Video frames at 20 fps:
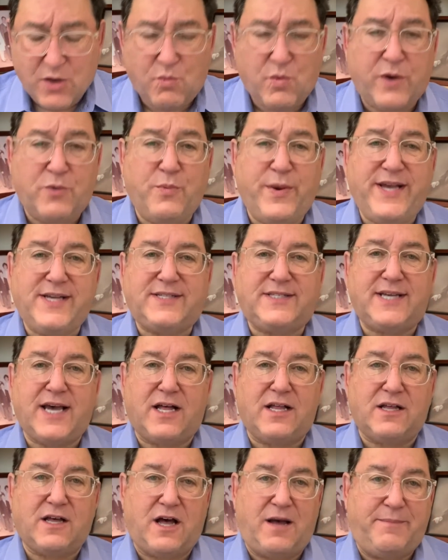When we
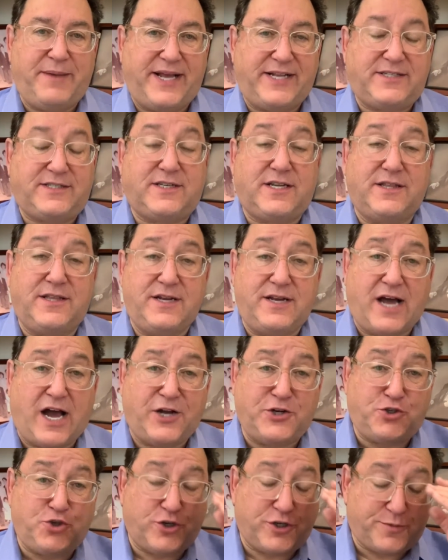sell chametz to the
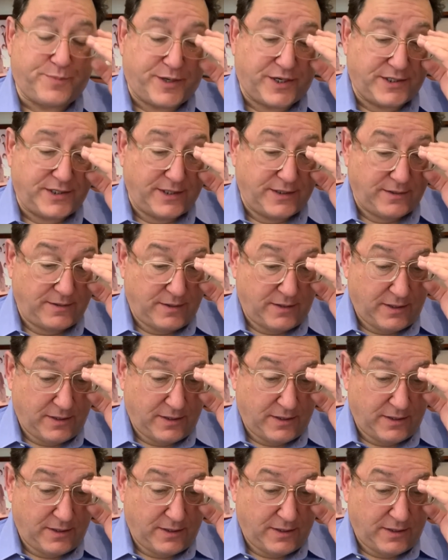non-Jewish person,